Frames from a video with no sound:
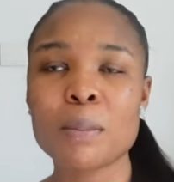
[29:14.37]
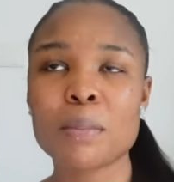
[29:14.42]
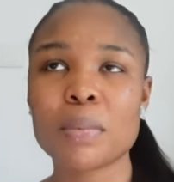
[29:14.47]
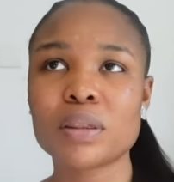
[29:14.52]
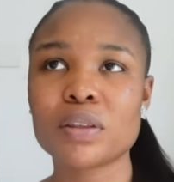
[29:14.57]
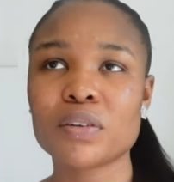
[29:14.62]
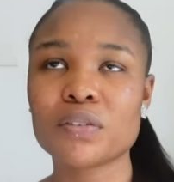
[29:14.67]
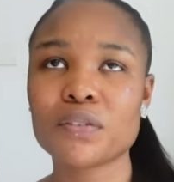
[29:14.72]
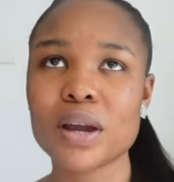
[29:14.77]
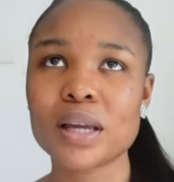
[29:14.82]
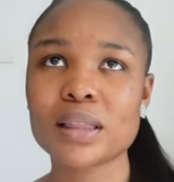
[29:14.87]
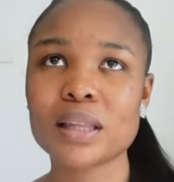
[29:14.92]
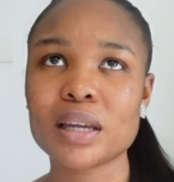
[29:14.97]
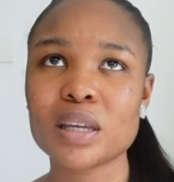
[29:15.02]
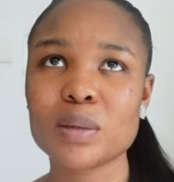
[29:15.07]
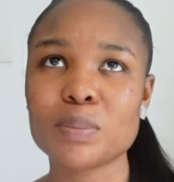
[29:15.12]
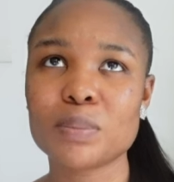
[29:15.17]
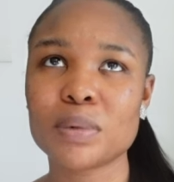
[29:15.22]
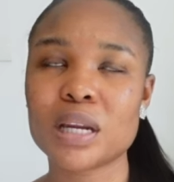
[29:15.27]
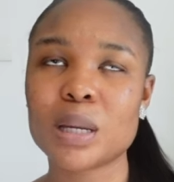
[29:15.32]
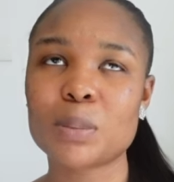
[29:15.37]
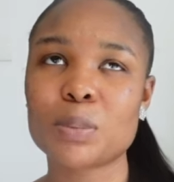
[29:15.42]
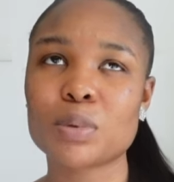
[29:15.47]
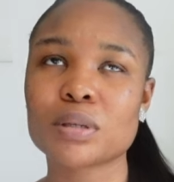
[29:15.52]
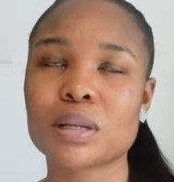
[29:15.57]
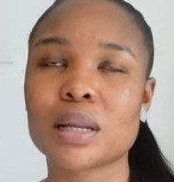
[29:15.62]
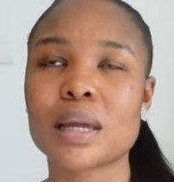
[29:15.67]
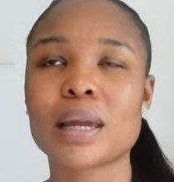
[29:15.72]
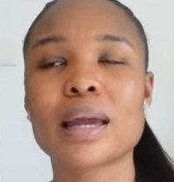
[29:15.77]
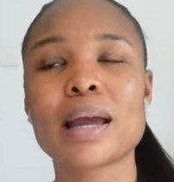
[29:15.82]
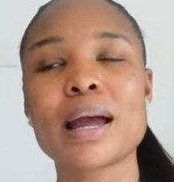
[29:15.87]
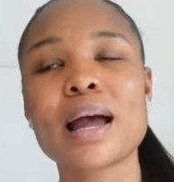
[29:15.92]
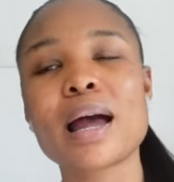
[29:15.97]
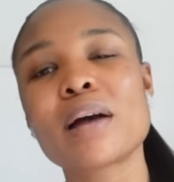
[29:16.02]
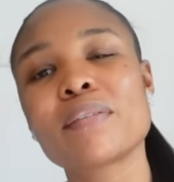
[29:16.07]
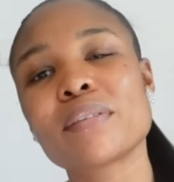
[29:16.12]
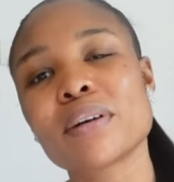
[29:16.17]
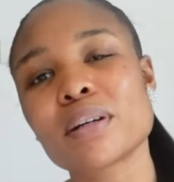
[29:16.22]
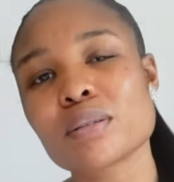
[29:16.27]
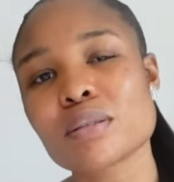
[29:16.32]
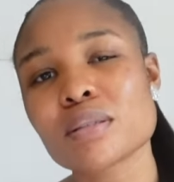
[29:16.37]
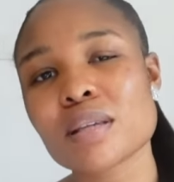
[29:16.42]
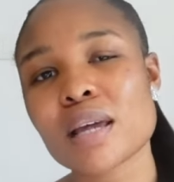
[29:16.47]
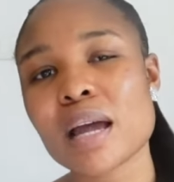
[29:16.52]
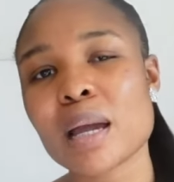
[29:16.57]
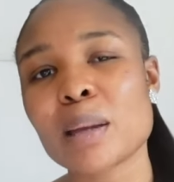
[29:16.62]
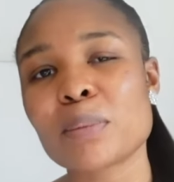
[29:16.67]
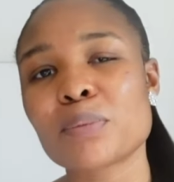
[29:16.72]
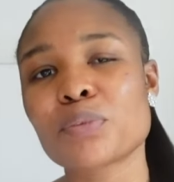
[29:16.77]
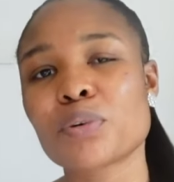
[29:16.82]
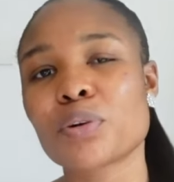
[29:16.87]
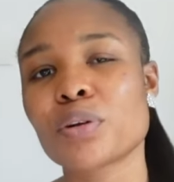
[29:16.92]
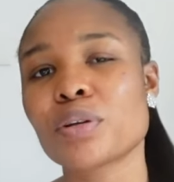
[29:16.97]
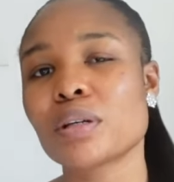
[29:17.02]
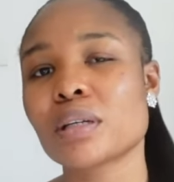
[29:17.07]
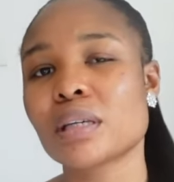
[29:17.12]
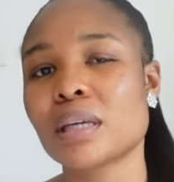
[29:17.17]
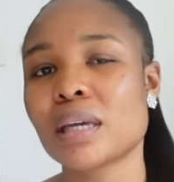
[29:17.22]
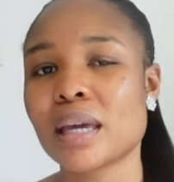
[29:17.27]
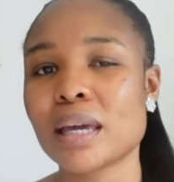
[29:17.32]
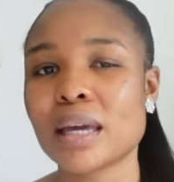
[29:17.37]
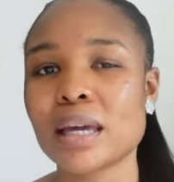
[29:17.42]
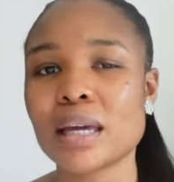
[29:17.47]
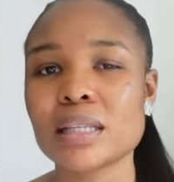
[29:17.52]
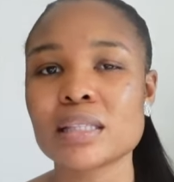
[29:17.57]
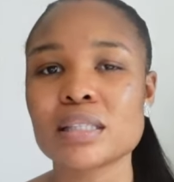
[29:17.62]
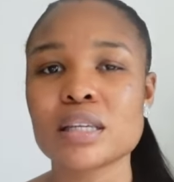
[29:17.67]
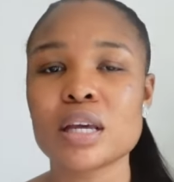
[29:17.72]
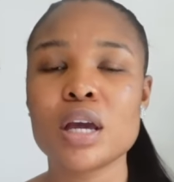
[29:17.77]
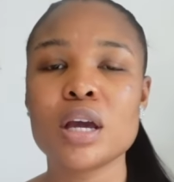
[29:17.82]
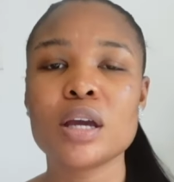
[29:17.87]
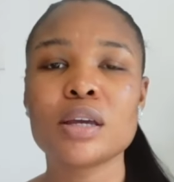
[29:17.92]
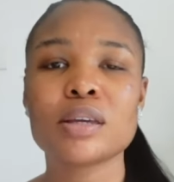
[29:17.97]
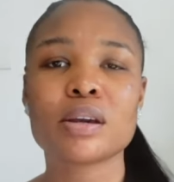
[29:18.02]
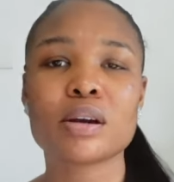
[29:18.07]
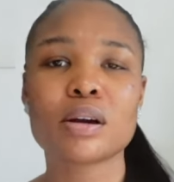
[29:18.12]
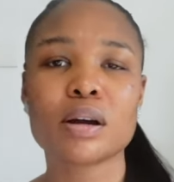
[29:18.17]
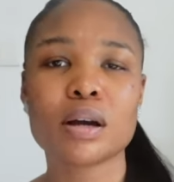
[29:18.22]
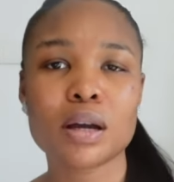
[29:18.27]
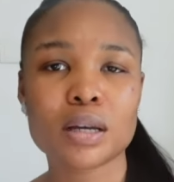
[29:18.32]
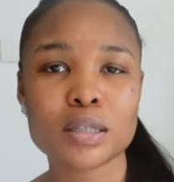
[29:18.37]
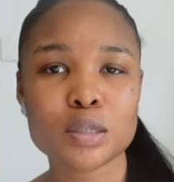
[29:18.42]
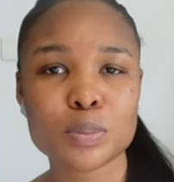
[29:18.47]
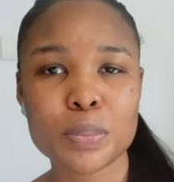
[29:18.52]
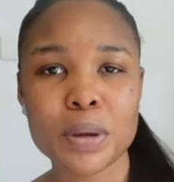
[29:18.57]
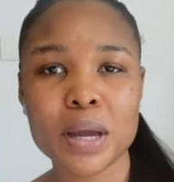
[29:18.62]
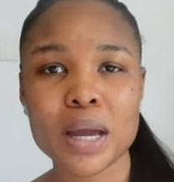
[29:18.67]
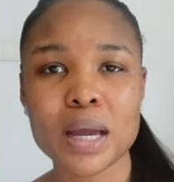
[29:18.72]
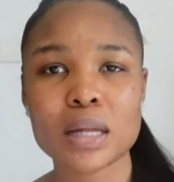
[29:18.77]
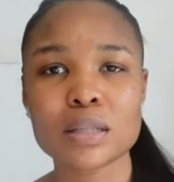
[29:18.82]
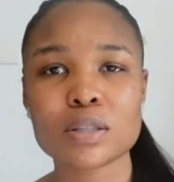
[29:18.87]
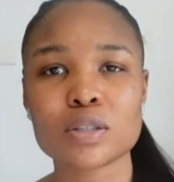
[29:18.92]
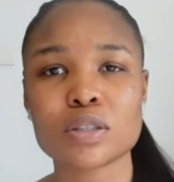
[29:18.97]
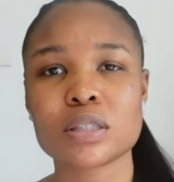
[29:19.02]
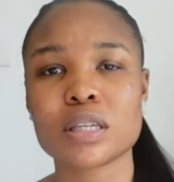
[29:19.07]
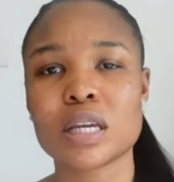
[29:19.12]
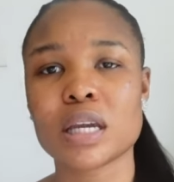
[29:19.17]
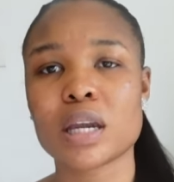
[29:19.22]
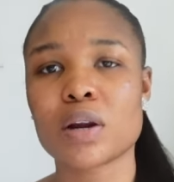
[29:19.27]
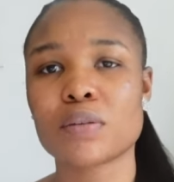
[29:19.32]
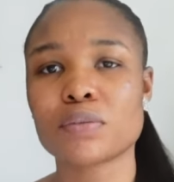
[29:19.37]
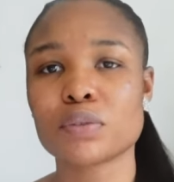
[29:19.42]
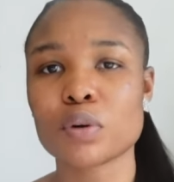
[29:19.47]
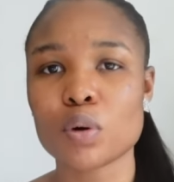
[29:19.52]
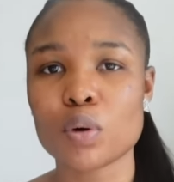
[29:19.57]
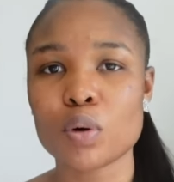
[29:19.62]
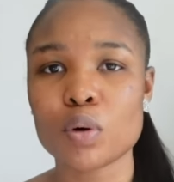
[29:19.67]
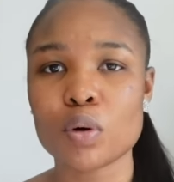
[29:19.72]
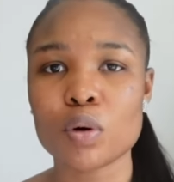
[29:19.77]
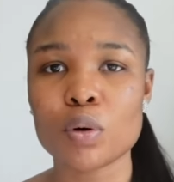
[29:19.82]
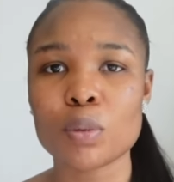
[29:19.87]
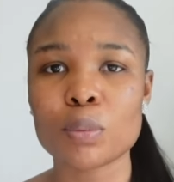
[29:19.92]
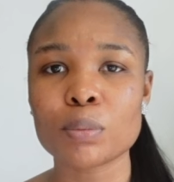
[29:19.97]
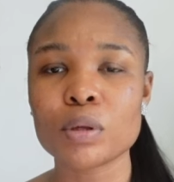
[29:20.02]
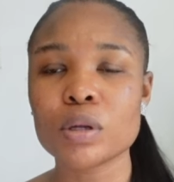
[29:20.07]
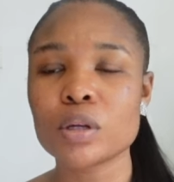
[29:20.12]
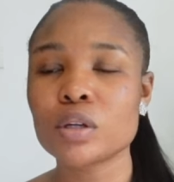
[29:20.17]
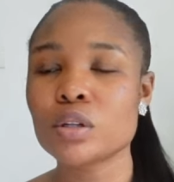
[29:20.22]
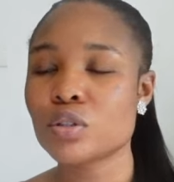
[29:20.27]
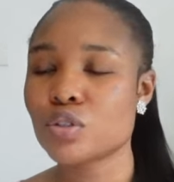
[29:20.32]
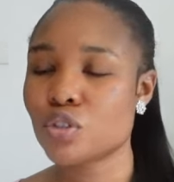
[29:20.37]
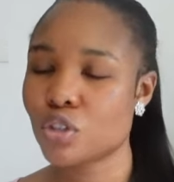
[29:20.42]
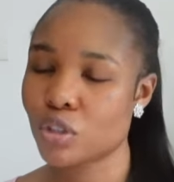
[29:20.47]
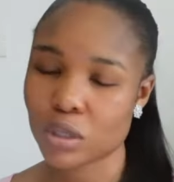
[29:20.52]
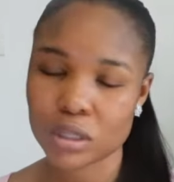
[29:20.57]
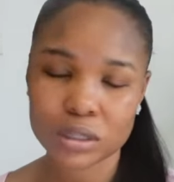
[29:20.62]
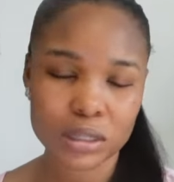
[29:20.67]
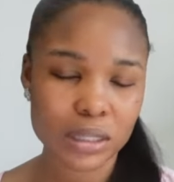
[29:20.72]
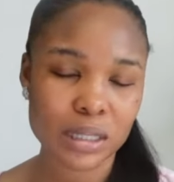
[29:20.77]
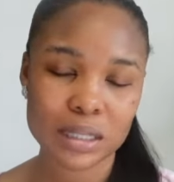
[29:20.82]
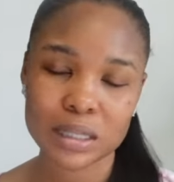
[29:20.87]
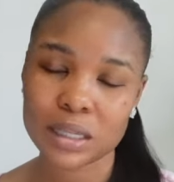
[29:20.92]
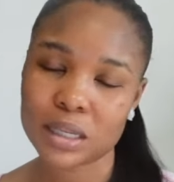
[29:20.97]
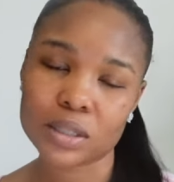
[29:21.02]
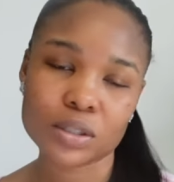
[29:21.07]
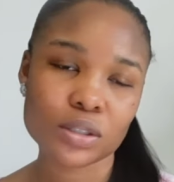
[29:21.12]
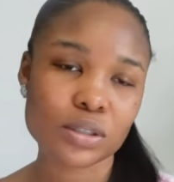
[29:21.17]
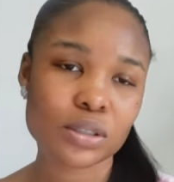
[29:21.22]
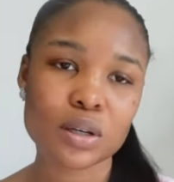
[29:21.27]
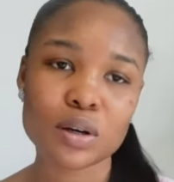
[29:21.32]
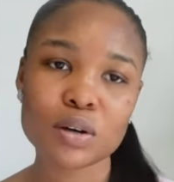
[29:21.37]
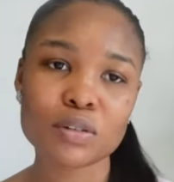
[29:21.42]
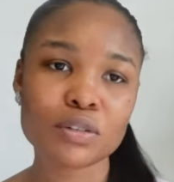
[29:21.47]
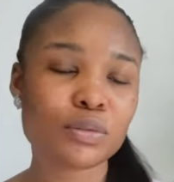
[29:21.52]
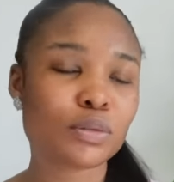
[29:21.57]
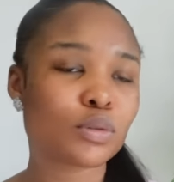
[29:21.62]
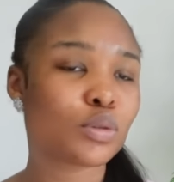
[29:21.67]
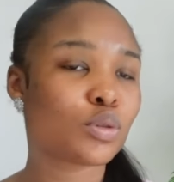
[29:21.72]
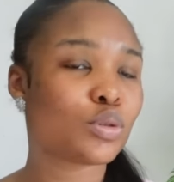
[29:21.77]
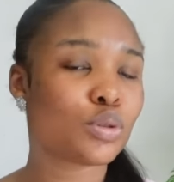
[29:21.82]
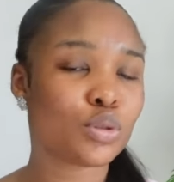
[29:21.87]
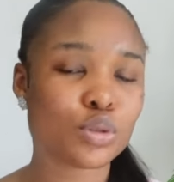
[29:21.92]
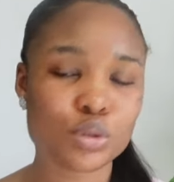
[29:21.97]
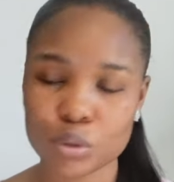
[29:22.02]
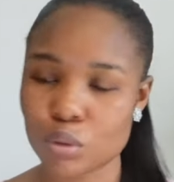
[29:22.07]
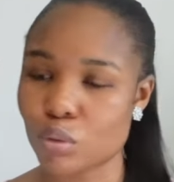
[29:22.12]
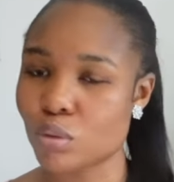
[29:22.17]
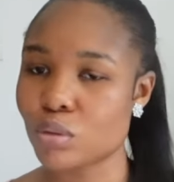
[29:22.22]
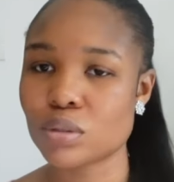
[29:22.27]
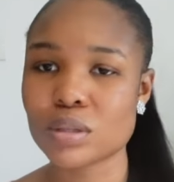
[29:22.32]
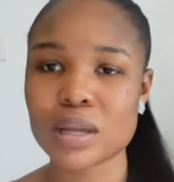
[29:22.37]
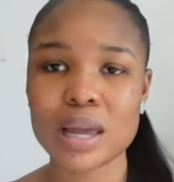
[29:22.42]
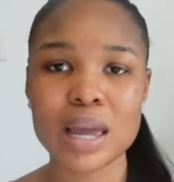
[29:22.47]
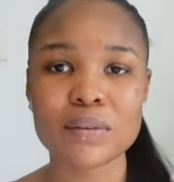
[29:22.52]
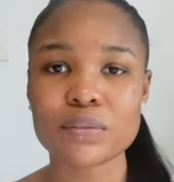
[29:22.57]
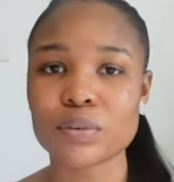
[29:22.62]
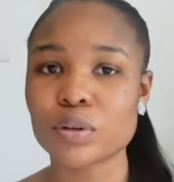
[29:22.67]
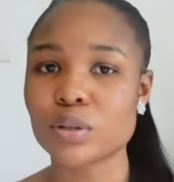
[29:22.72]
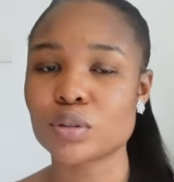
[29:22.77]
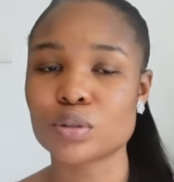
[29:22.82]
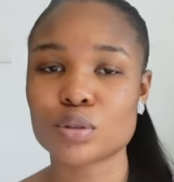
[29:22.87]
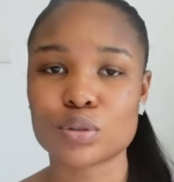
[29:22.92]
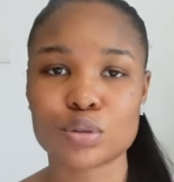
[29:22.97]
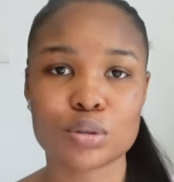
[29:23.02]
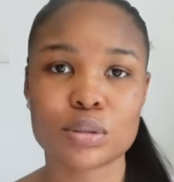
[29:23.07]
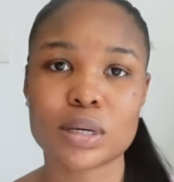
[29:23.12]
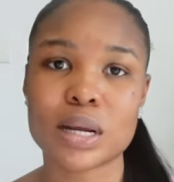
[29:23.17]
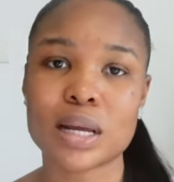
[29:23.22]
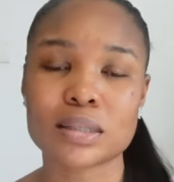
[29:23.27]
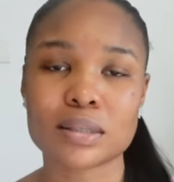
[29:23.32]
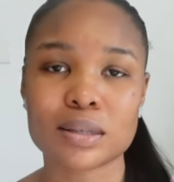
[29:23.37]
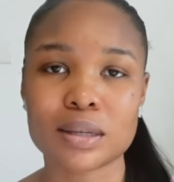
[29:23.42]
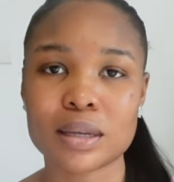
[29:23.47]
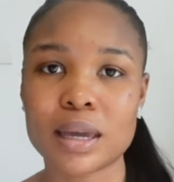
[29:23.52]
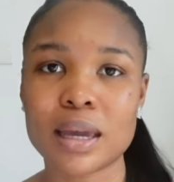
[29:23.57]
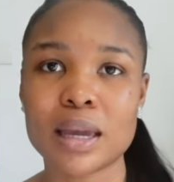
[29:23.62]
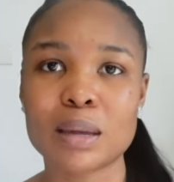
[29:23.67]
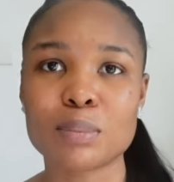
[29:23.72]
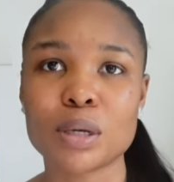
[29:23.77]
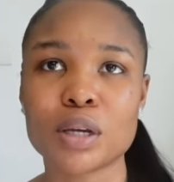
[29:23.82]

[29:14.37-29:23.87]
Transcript: But the fact that you've been able to like carve out time for your kids, your husband, take care of the home, do not neglect yourself. Don't ever do that, okay?